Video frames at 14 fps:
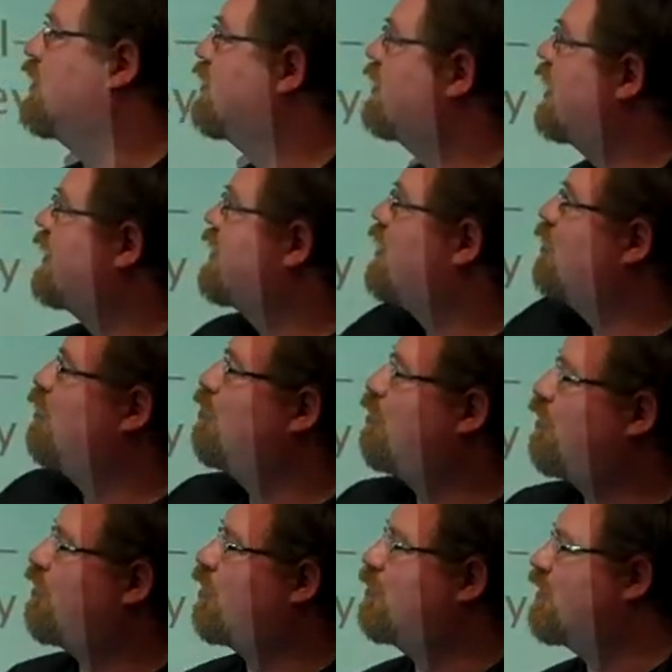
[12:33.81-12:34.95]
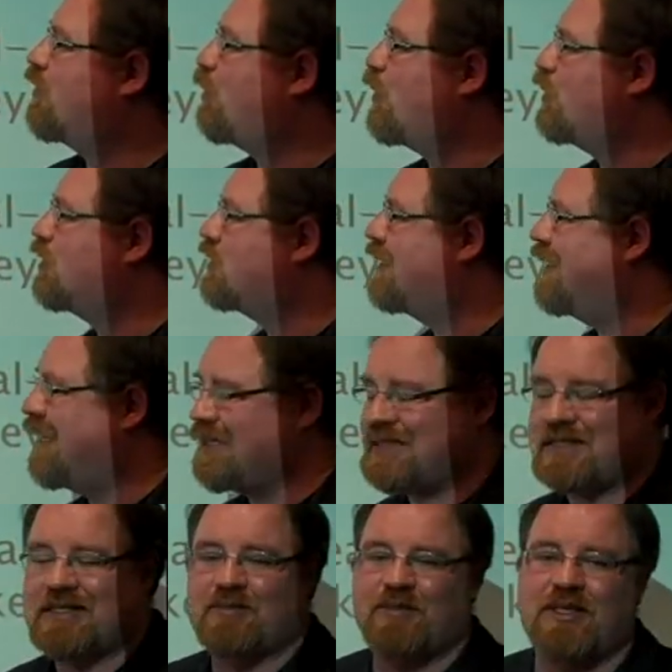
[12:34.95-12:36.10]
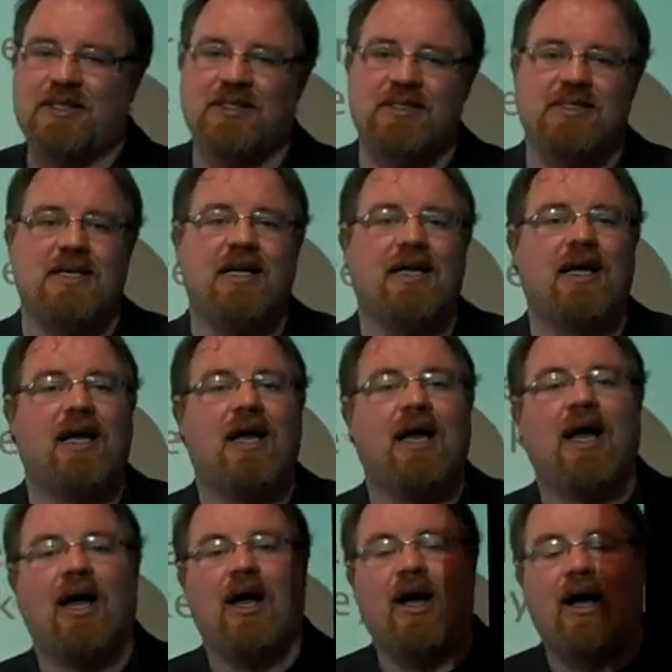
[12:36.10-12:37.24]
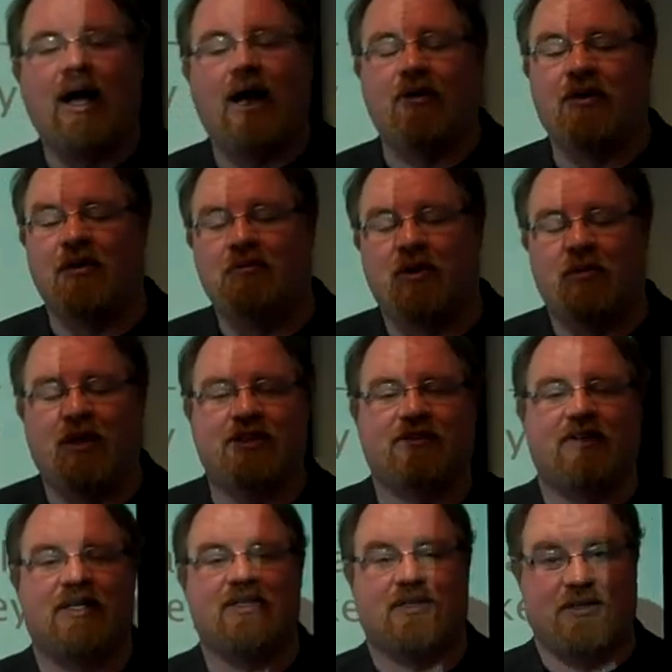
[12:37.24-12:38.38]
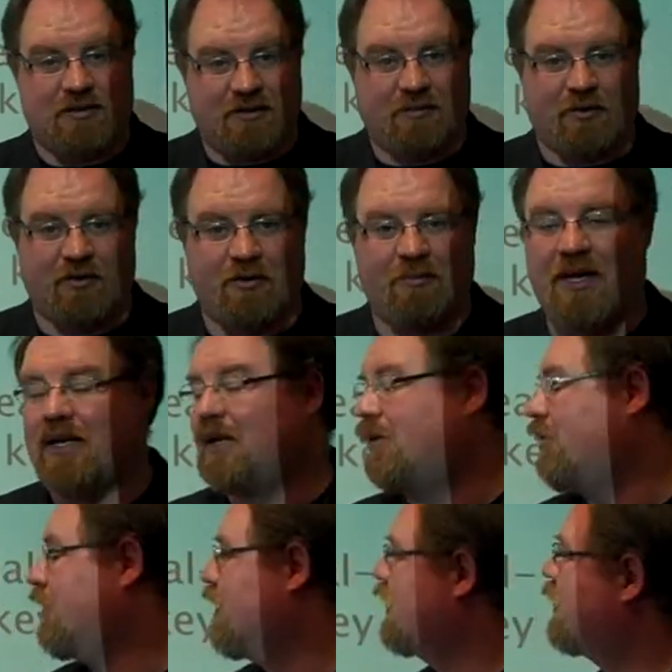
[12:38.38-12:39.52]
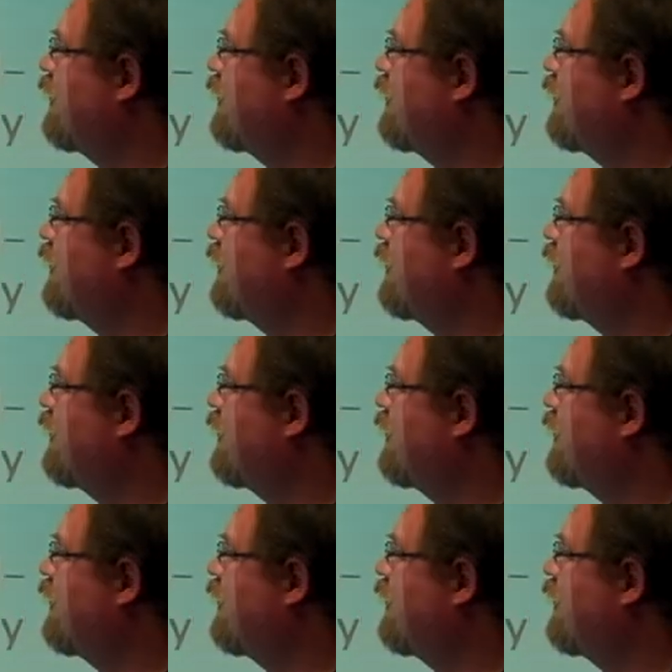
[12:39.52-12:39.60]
So that term, performance support, in essence means, how can mobile devices support my learning?